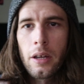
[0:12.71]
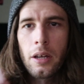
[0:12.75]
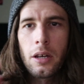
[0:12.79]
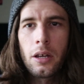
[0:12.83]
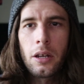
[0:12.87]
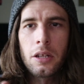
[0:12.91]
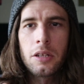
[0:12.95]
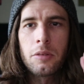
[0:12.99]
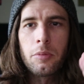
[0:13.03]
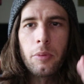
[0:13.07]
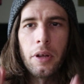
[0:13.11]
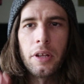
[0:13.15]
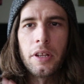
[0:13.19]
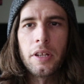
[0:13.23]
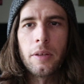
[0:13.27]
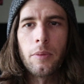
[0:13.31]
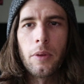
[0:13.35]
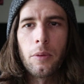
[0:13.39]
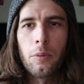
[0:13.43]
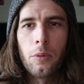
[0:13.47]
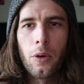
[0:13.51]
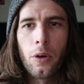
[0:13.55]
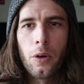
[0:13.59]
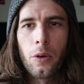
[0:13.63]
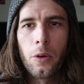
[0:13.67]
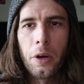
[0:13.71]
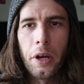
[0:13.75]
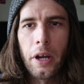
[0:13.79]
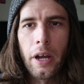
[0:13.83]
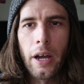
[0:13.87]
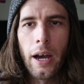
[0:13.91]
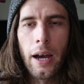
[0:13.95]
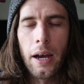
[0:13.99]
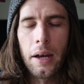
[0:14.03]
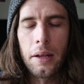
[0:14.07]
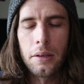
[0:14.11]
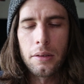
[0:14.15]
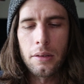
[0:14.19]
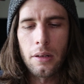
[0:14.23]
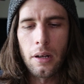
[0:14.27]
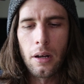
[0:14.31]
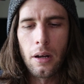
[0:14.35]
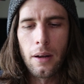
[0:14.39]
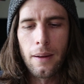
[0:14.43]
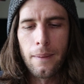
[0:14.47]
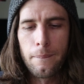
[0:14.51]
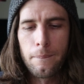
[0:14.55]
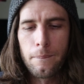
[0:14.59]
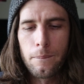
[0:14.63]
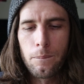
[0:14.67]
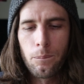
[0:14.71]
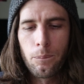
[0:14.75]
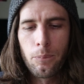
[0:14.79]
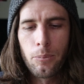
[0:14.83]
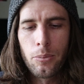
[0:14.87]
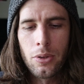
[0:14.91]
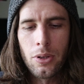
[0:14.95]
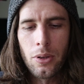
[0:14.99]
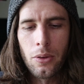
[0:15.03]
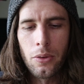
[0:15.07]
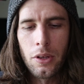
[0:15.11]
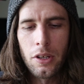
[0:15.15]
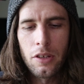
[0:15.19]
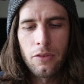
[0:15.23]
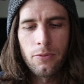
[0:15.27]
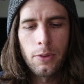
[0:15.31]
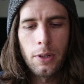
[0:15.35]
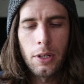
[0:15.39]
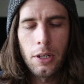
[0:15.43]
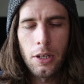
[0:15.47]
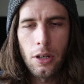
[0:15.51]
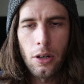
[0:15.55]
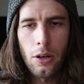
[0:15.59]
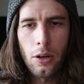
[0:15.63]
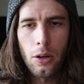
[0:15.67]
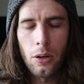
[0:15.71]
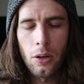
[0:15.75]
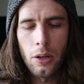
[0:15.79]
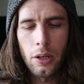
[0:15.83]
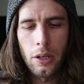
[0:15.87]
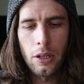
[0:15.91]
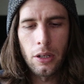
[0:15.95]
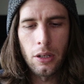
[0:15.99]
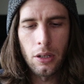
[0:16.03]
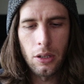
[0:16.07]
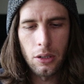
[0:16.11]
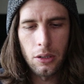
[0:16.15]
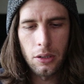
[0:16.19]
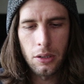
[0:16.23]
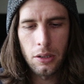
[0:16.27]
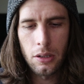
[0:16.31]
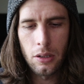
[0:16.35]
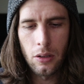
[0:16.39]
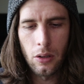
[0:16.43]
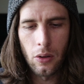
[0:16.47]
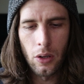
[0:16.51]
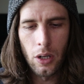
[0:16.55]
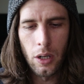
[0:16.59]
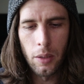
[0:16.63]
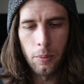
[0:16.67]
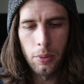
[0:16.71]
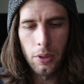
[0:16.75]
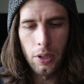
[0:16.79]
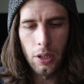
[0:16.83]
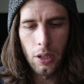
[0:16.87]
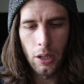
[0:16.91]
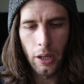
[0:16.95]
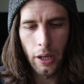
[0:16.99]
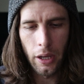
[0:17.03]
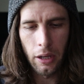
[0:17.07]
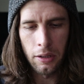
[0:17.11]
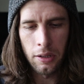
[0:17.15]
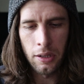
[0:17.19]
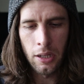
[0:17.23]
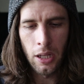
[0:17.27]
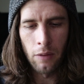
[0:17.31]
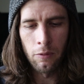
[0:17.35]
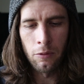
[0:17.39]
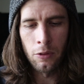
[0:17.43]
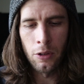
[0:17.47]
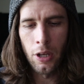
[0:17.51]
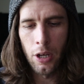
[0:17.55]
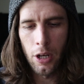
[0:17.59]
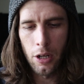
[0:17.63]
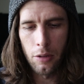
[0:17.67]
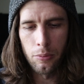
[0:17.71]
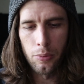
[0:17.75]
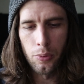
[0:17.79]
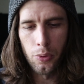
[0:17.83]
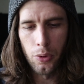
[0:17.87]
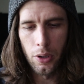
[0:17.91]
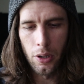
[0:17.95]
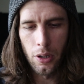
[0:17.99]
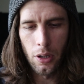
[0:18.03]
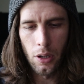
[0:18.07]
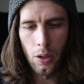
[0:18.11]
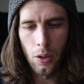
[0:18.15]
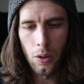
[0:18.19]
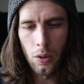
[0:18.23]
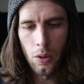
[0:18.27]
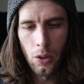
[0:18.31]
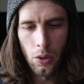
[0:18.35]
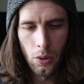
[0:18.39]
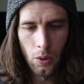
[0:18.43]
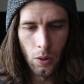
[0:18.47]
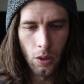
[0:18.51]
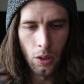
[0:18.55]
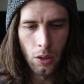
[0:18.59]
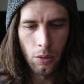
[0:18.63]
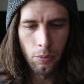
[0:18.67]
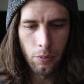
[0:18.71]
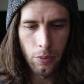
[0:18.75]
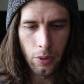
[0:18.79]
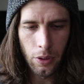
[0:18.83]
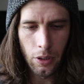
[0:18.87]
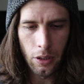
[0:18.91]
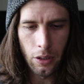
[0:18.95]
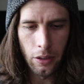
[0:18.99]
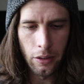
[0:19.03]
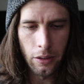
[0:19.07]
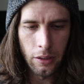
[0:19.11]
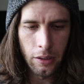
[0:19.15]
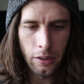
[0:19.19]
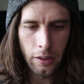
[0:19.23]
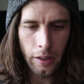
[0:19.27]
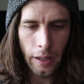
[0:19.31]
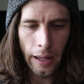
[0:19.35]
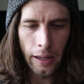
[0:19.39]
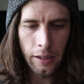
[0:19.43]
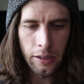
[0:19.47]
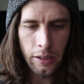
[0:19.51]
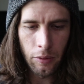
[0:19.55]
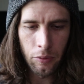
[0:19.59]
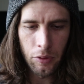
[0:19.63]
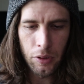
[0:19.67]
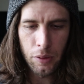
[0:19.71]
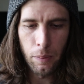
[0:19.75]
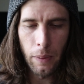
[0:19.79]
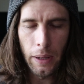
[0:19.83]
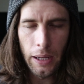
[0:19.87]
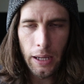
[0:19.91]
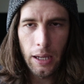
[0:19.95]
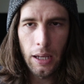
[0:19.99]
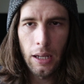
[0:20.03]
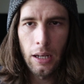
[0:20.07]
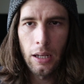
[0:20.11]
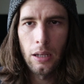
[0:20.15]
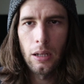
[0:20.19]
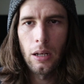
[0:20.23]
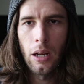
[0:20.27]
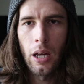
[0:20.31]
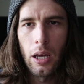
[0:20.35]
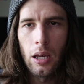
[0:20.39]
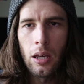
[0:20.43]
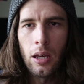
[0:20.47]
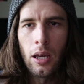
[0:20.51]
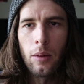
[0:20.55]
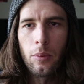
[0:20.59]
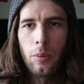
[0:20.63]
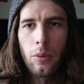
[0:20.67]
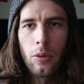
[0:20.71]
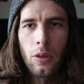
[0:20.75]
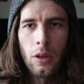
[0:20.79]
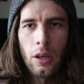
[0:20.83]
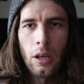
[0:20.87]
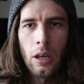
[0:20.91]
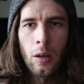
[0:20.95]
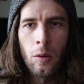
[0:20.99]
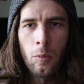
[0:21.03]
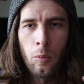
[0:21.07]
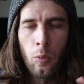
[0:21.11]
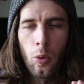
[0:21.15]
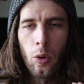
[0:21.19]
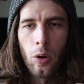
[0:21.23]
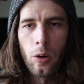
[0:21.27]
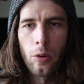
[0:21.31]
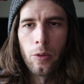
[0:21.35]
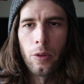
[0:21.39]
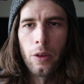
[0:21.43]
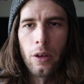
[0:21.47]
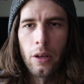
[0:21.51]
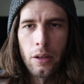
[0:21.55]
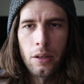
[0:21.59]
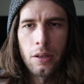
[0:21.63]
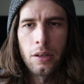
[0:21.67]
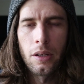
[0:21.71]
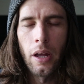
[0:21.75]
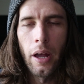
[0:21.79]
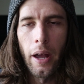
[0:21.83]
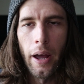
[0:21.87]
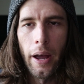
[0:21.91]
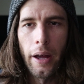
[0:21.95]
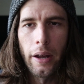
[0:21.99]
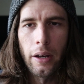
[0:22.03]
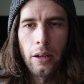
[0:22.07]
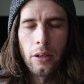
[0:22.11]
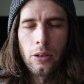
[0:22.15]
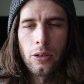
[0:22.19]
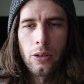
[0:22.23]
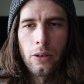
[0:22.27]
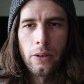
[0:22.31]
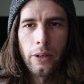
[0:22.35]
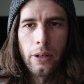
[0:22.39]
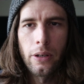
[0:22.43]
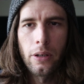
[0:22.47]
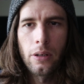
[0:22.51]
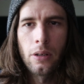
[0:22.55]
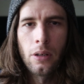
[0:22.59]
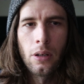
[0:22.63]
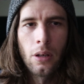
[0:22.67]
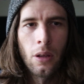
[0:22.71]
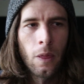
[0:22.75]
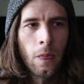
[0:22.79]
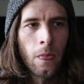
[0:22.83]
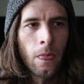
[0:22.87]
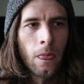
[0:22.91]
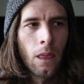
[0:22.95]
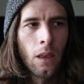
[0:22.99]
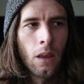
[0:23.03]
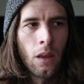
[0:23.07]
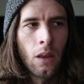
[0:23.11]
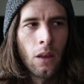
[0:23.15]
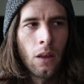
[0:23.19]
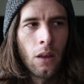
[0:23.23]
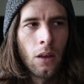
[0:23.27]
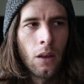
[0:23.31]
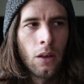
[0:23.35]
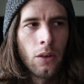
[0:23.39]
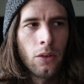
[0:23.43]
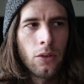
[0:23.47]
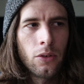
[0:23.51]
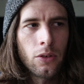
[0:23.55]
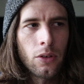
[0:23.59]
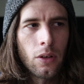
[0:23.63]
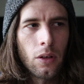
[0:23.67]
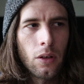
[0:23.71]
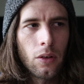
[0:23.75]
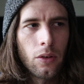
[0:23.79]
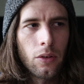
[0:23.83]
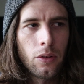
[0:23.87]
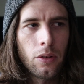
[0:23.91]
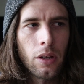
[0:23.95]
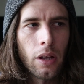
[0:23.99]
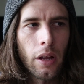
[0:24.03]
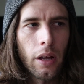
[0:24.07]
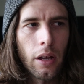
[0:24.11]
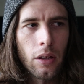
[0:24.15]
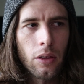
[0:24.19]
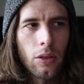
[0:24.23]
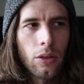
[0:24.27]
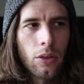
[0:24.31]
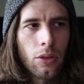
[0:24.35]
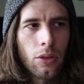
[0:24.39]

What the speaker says: Gonna explain something real quick, guys. So this video is going to be like a 7-layered burrito because as I was making it, I kept thinking of more things to add into it. So there's like